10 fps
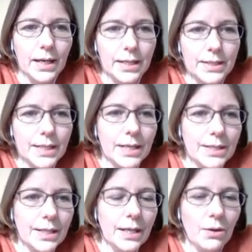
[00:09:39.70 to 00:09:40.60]
And the
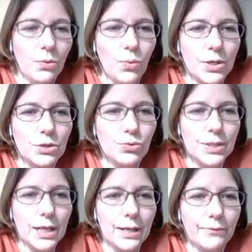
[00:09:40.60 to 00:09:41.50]
idea was to
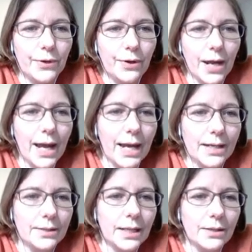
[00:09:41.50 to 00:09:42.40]
deliver
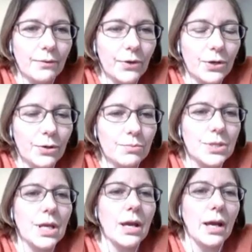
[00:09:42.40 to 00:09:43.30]
higher tidal
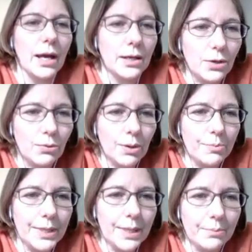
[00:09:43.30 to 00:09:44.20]
volumes and lower
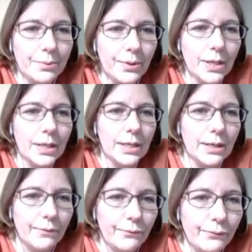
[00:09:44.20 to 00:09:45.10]
PEEP
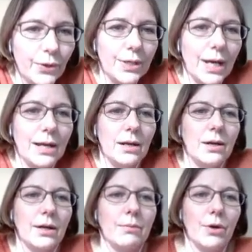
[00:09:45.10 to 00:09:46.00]
in focal
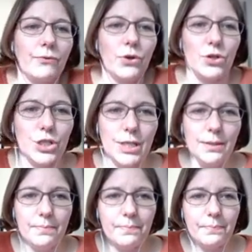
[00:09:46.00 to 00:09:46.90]
lung
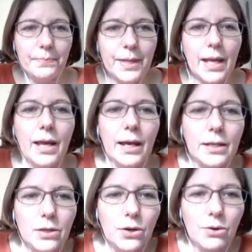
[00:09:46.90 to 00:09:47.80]
morphology
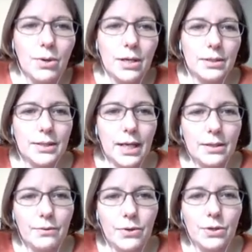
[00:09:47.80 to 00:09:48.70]
and lower
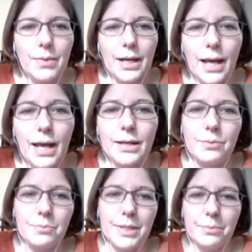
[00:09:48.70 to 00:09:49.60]
tidal volume and
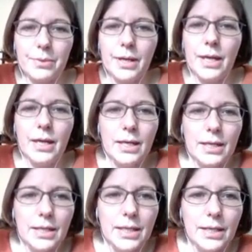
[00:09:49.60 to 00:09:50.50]
higher PEEP
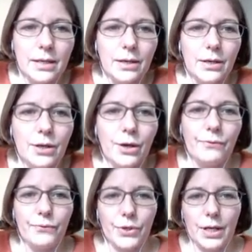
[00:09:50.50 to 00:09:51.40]
in
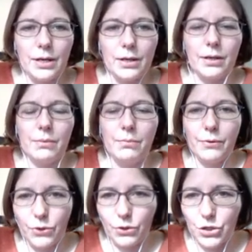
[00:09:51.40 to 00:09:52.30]
non-focal lung
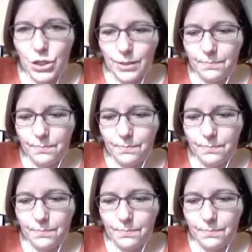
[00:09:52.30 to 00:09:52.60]
morphology.